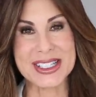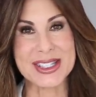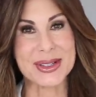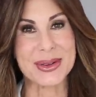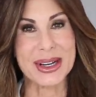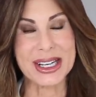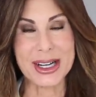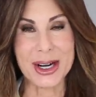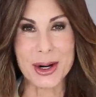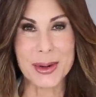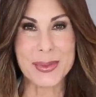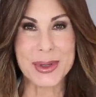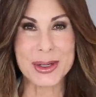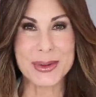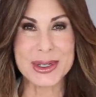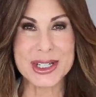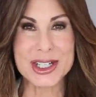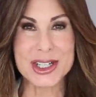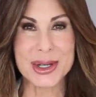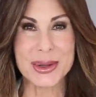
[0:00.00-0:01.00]
So I hope
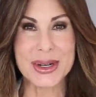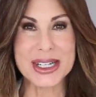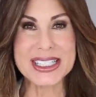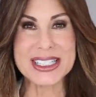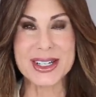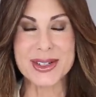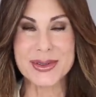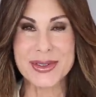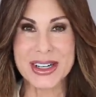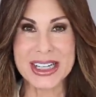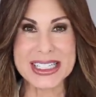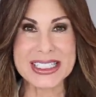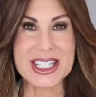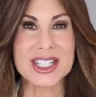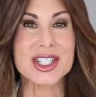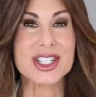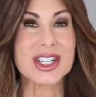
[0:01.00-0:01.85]
you enjoy. Don't forget to